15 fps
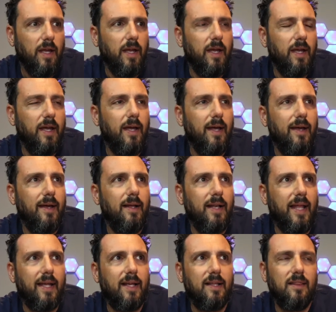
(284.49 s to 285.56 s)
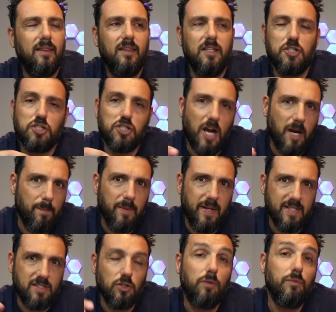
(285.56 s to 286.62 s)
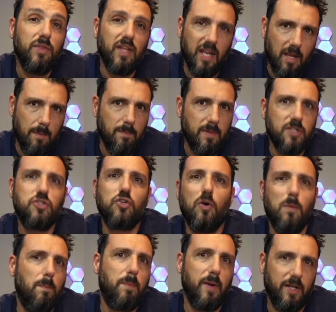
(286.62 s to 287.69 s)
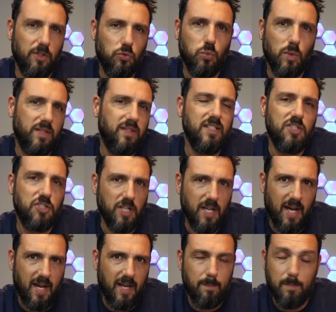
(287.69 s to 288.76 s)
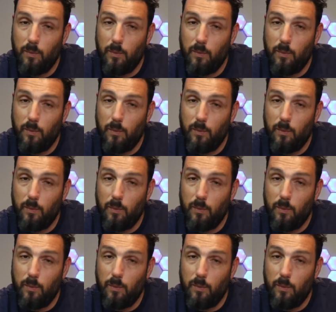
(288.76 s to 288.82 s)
the sharpness of the image compared to a DJI,